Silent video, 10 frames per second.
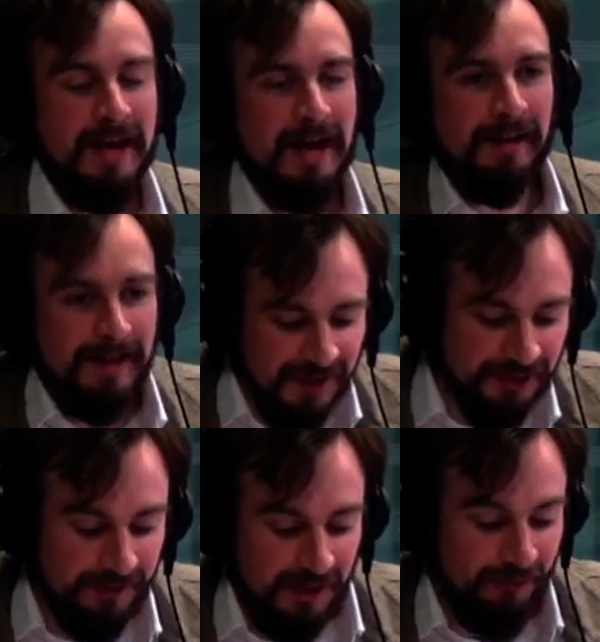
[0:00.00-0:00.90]
And last
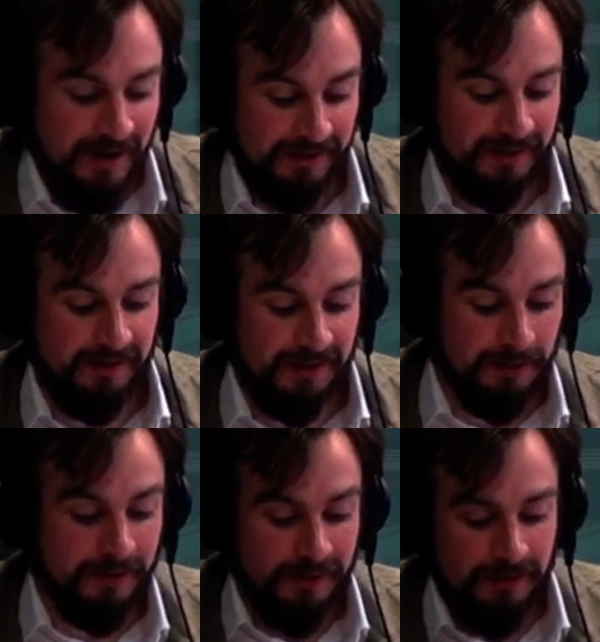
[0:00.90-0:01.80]
year they cracked it. They
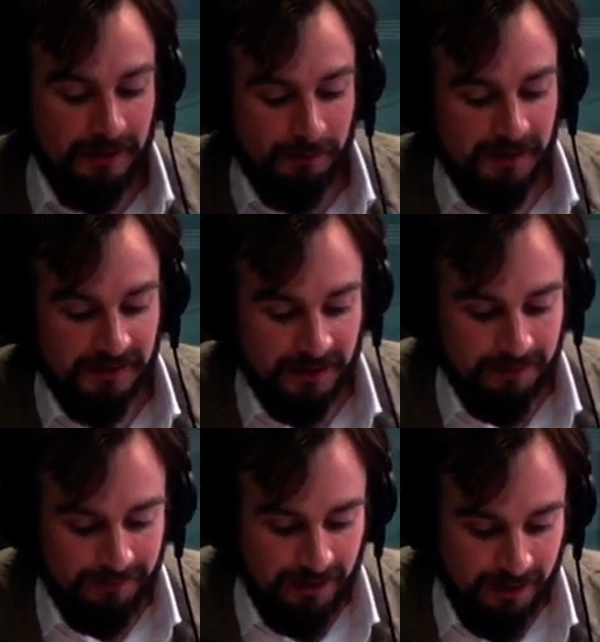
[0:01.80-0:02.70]
started the year with this kind
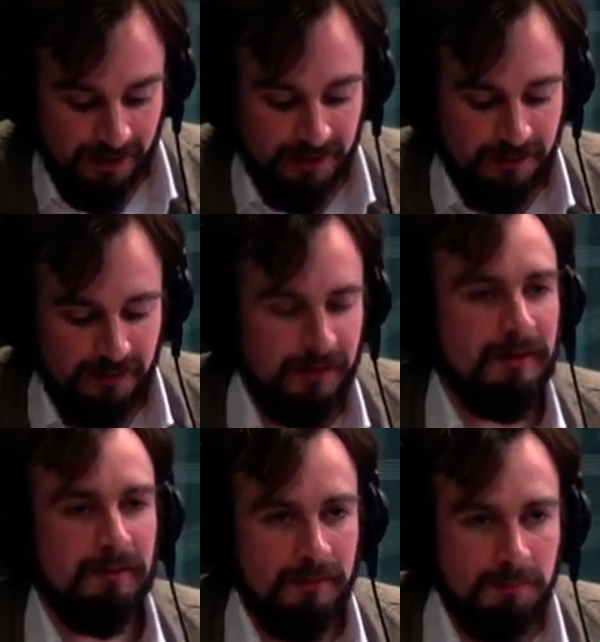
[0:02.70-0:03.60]
of,
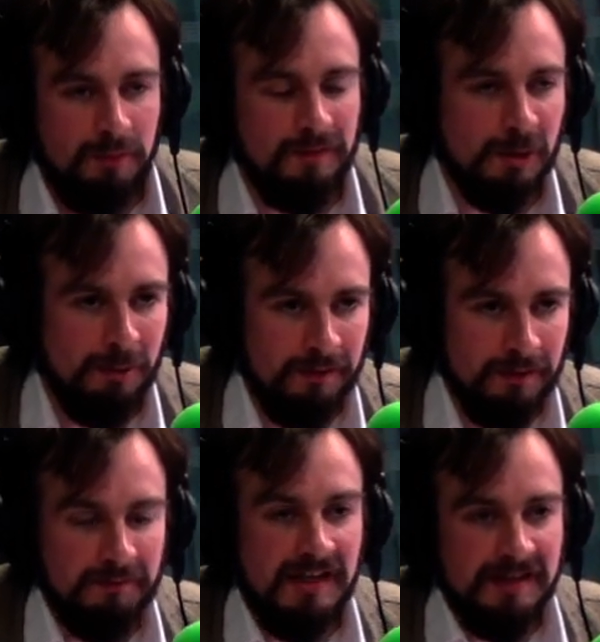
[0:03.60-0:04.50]
the movie
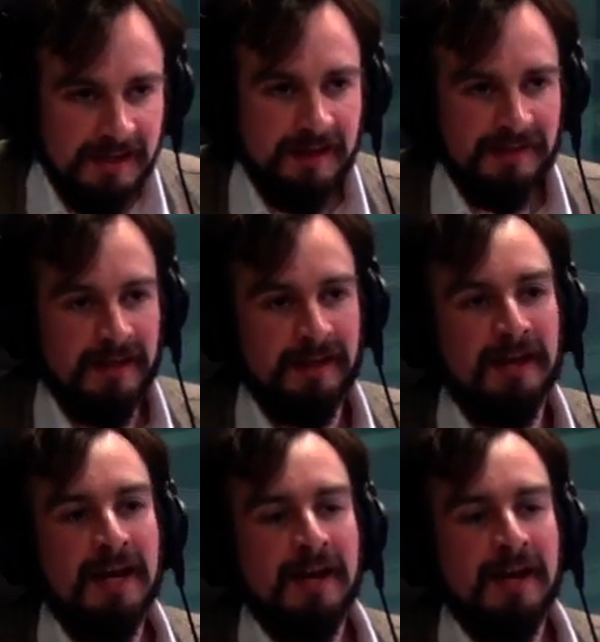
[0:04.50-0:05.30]
equivalent of easy listening,